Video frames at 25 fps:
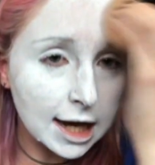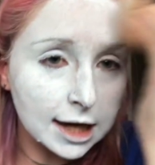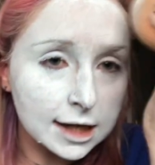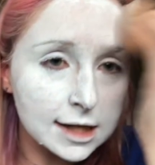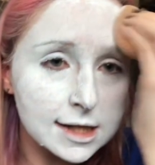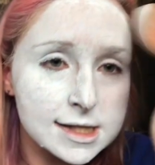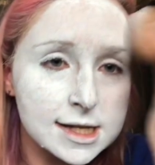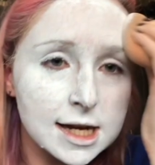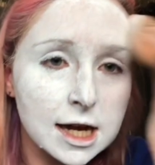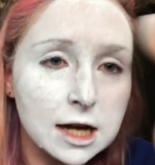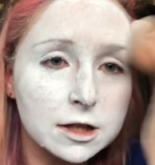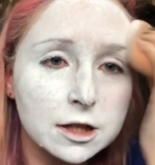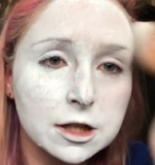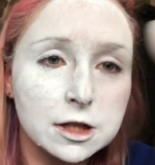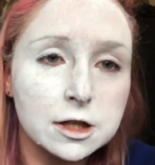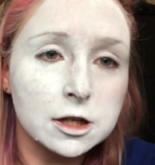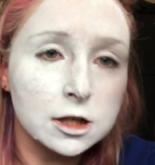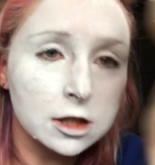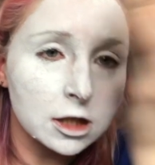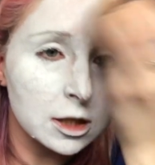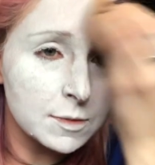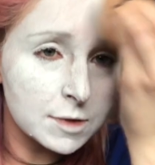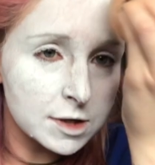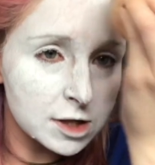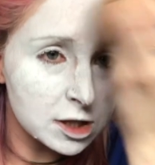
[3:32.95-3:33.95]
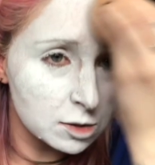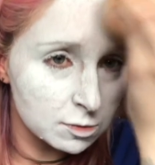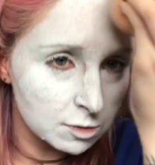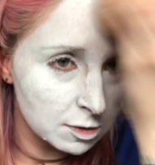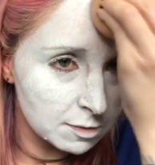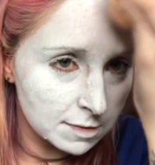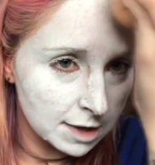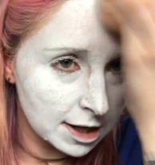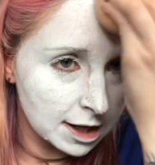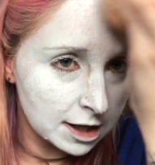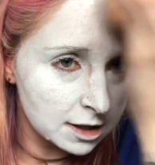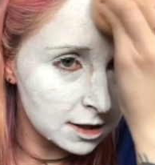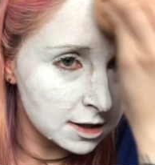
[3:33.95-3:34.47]
I can tell that they're going to be some
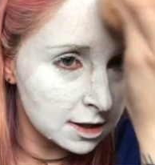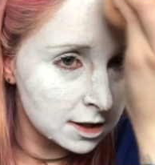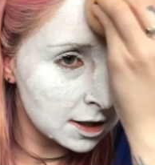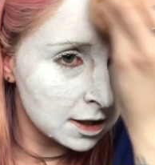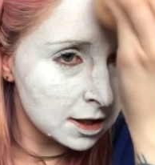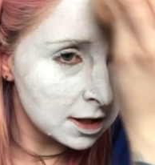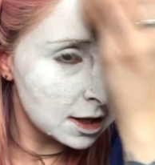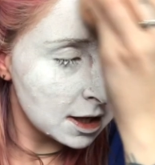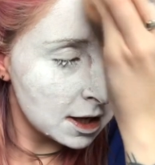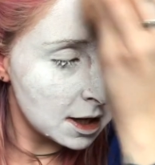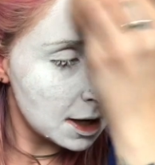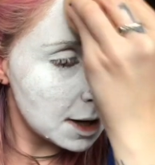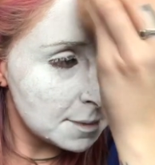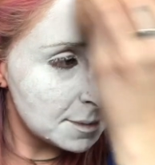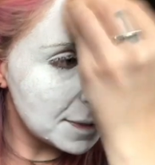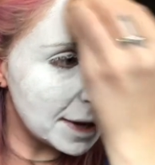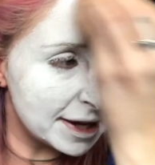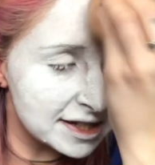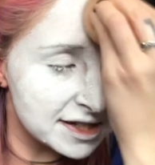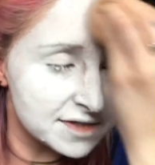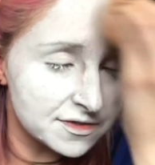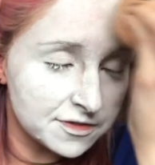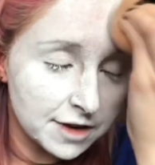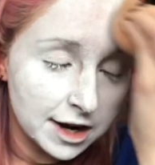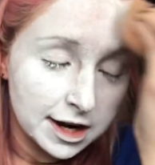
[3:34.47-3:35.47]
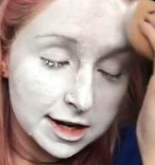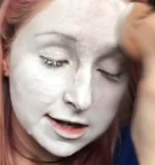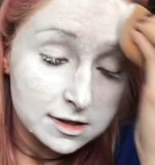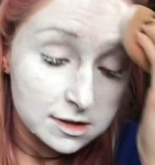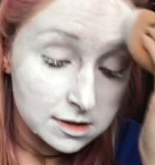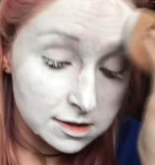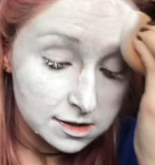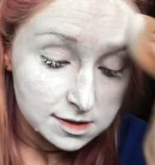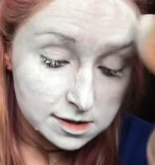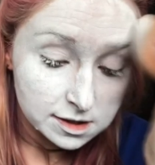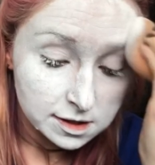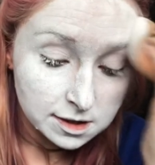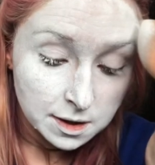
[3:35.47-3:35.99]
of my best
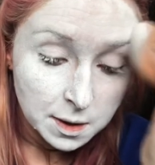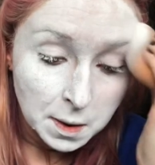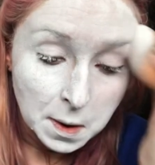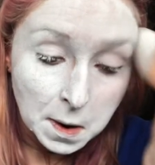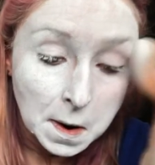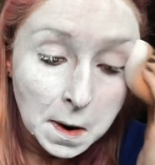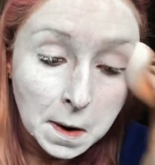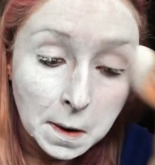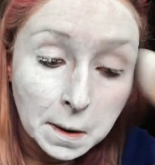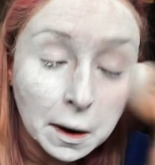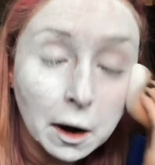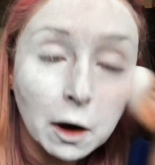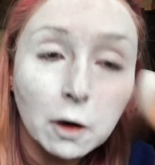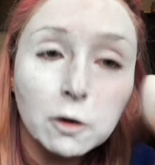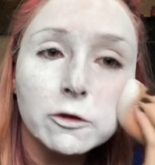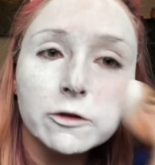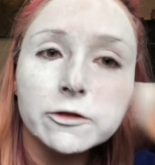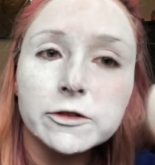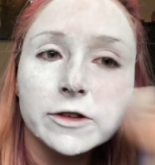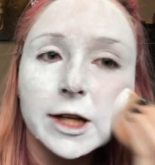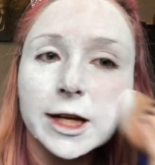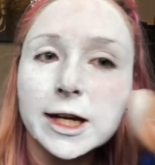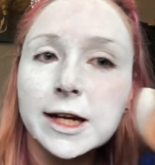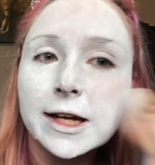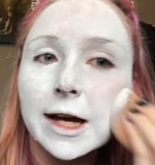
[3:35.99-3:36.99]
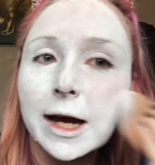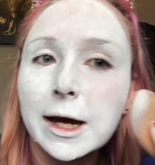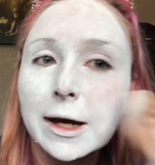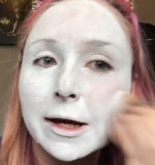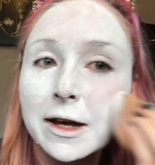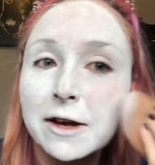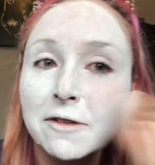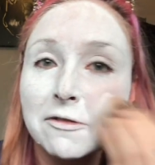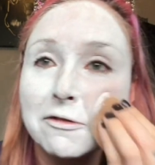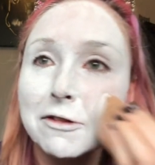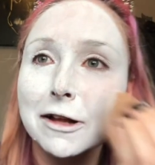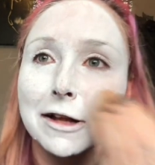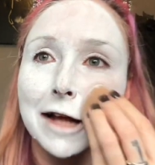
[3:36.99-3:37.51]
friends, hopefully,
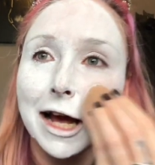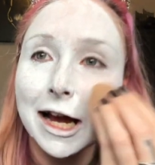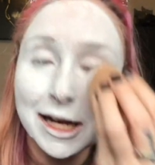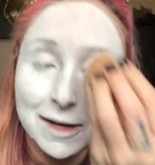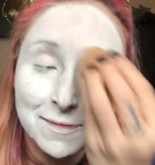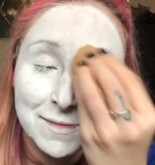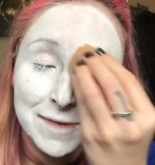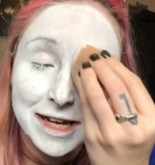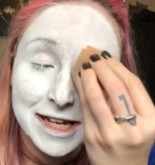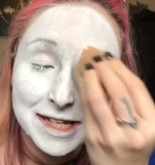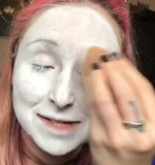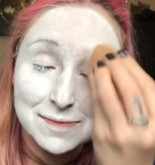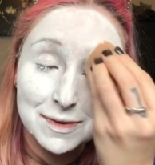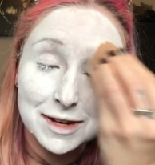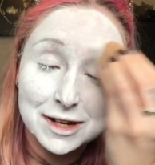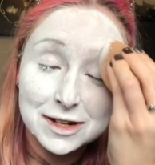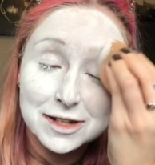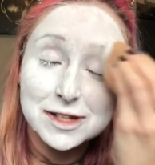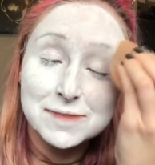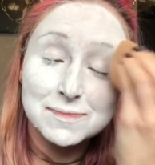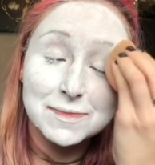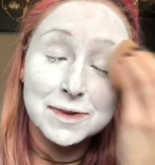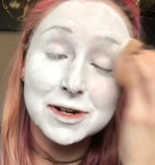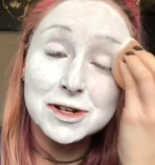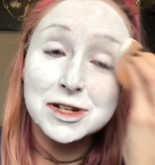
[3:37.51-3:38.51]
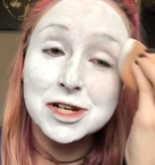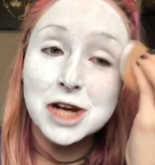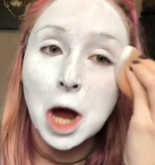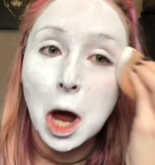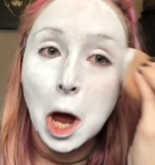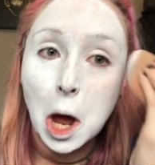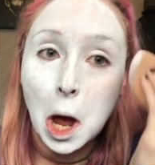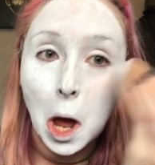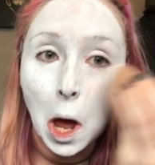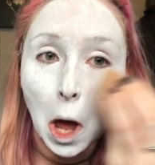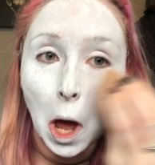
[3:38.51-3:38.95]
if they like me as well as much.